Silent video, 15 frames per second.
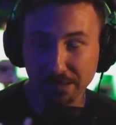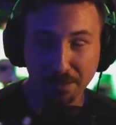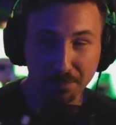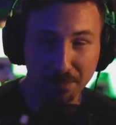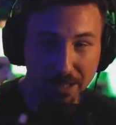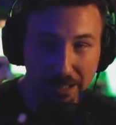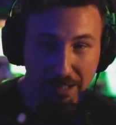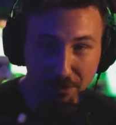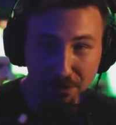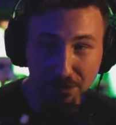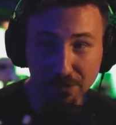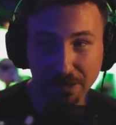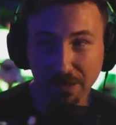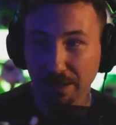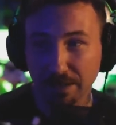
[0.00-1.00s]
something
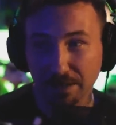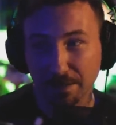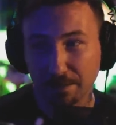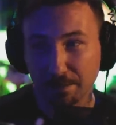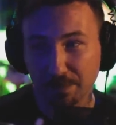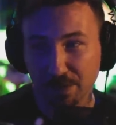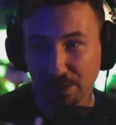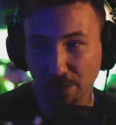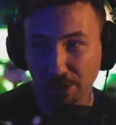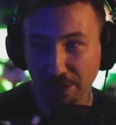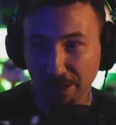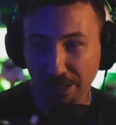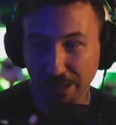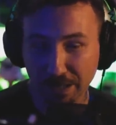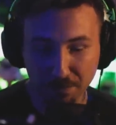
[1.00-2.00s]
else. So you
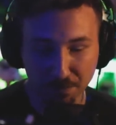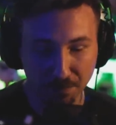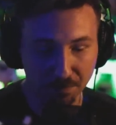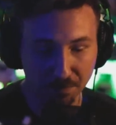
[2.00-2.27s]
got to keep them